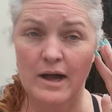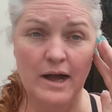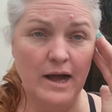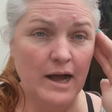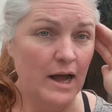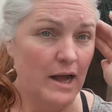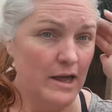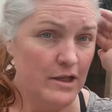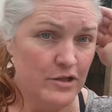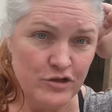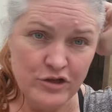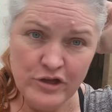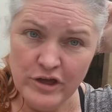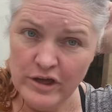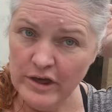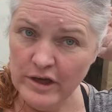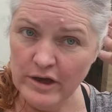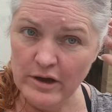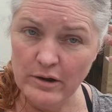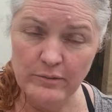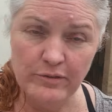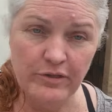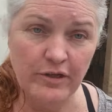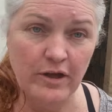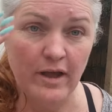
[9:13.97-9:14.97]
I
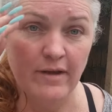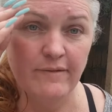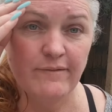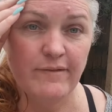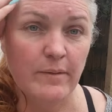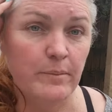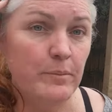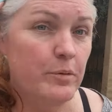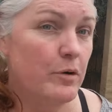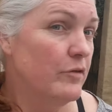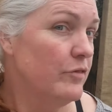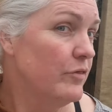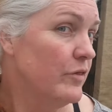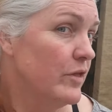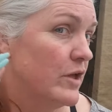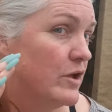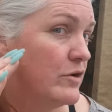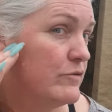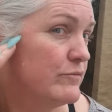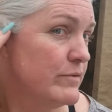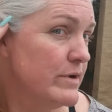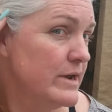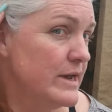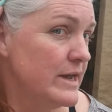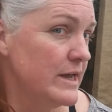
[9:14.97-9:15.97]
knew that if I put the
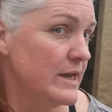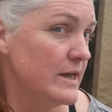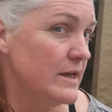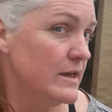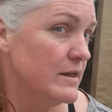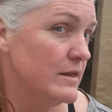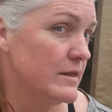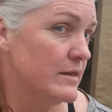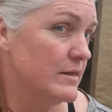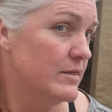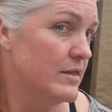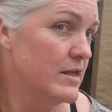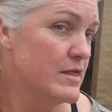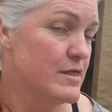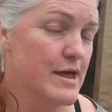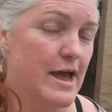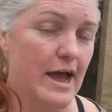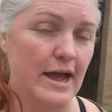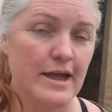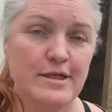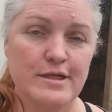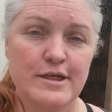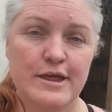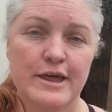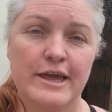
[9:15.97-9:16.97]
grey, the
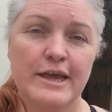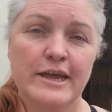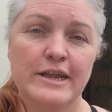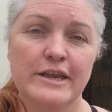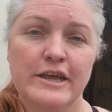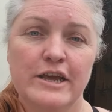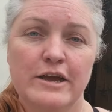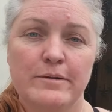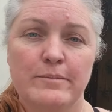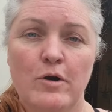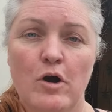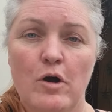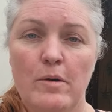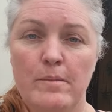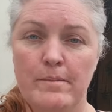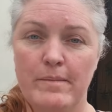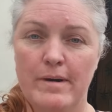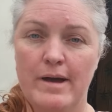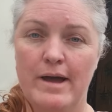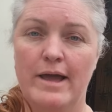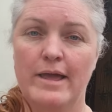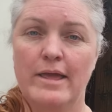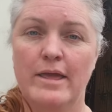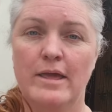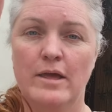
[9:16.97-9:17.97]
titanium on
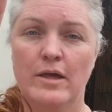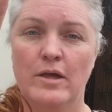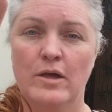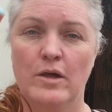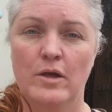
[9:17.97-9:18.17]
my